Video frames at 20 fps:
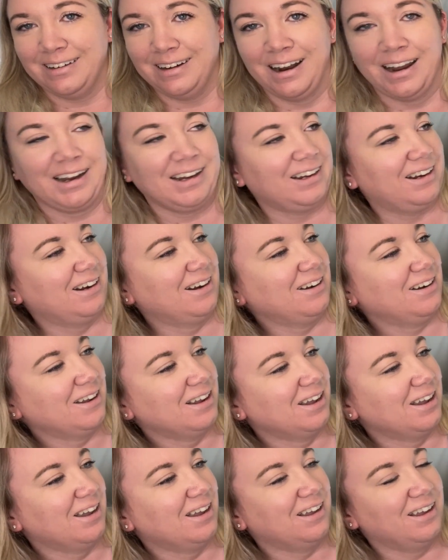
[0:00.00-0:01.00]
Like,
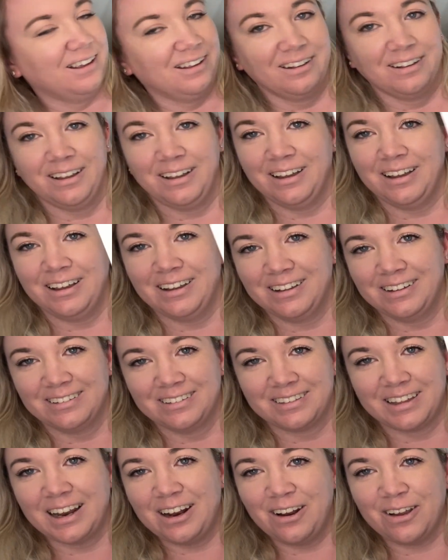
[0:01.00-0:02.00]

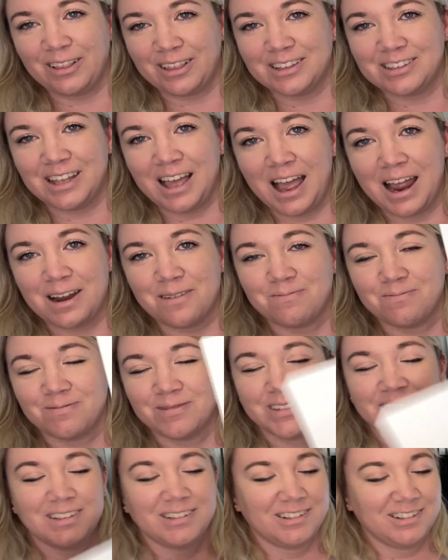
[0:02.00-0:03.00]
they look the same.
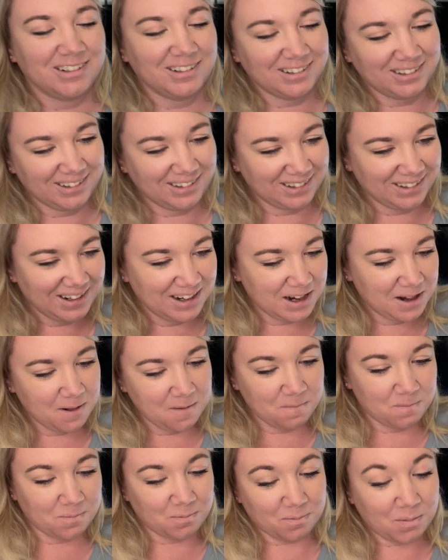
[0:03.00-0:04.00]

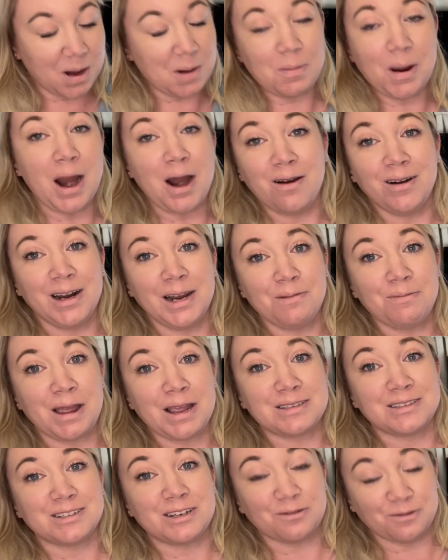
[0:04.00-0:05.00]
But apparently it
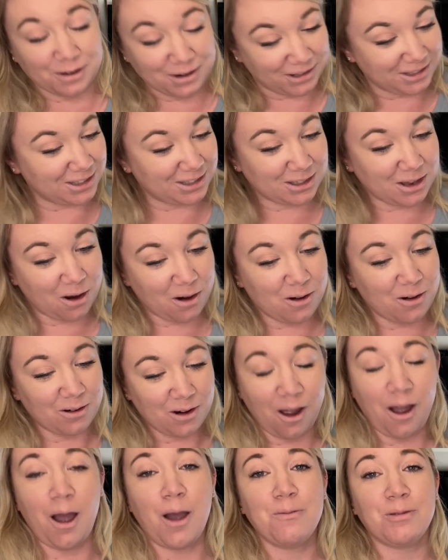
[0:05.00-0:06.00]
makes a difference. So
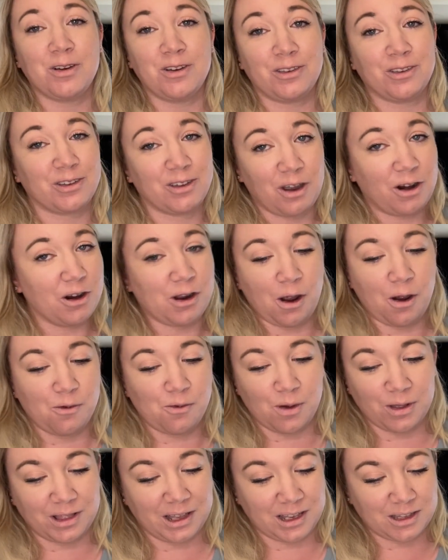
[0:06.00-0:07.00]
I'm just gonna go
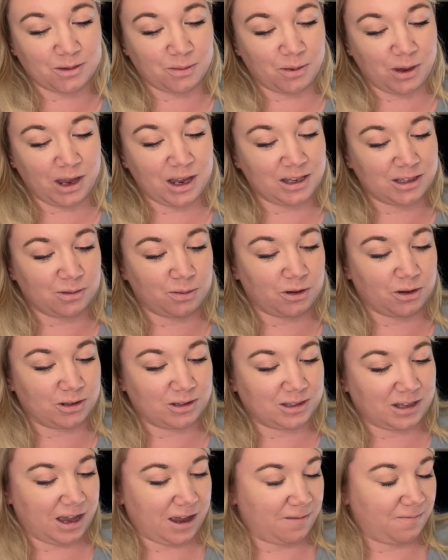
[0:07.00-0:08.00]
with what the experts
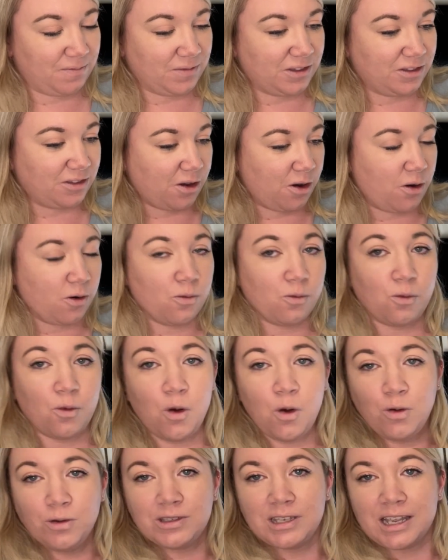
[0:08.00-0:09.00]
say. So
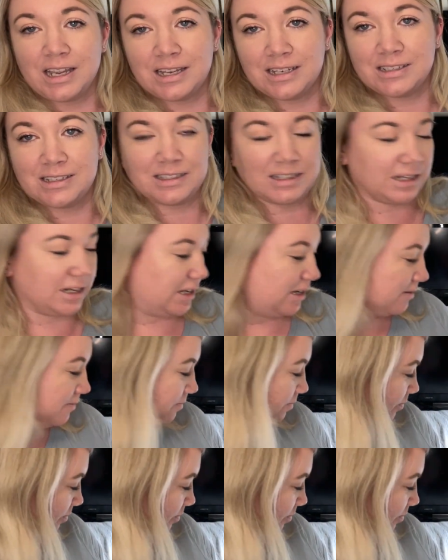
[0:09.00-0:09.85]
walls and ceiling.